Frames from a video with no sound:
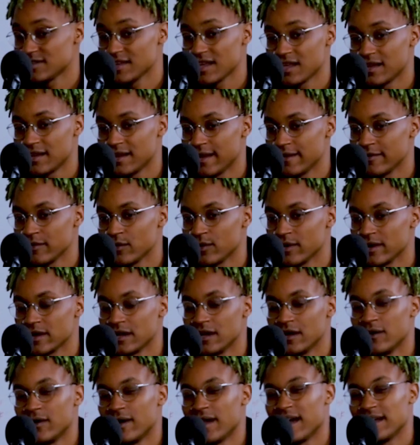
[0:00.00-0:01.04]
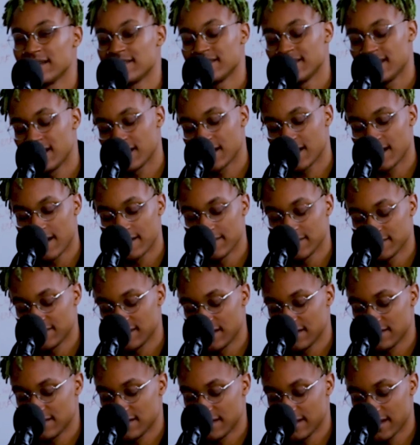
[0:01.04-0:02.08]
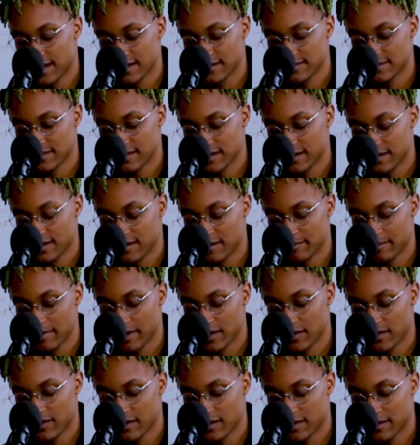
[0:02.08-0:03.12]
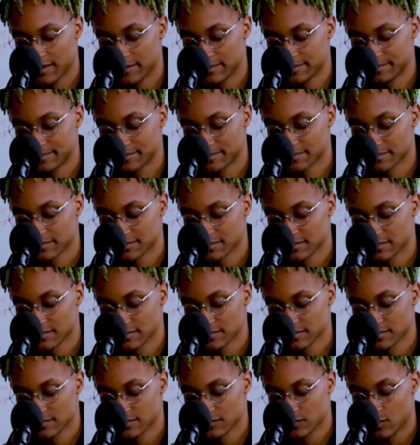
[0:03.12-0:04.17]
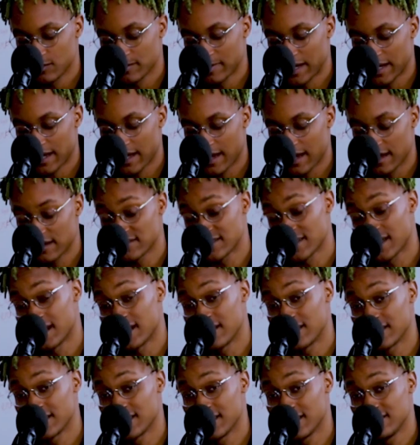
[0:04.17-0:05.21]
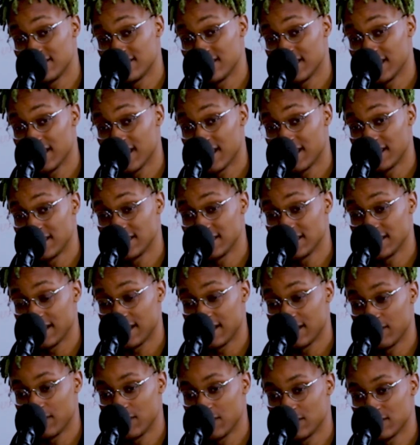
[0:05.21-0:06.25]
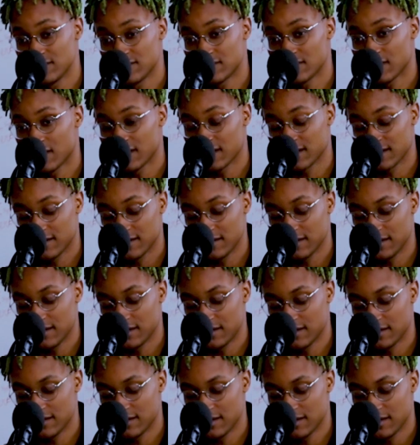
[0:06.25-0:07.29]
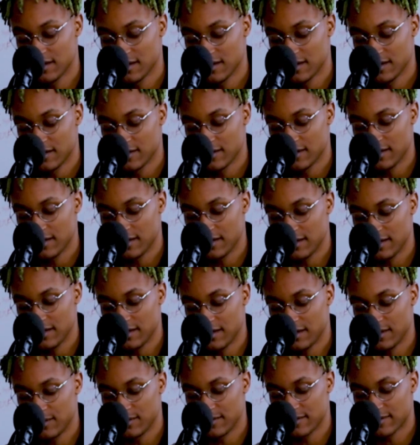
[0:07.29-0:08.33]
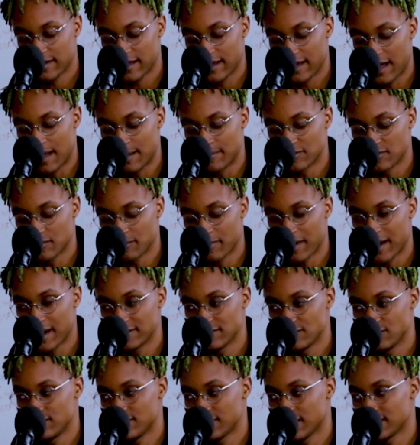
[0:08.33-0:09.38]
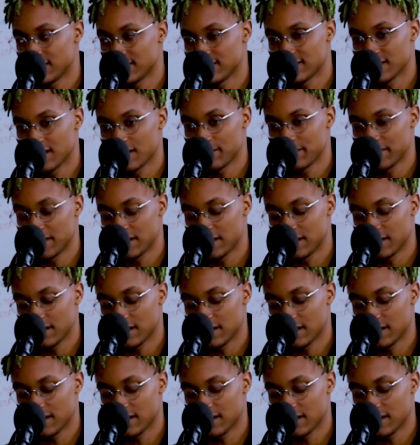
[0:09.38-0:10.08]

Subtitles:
There's talent everywhere. You know what? I just had a conversation last night about with my guy. Shout out Kid Gianni. And we were just talking, and he was like, I'm surprised you set this up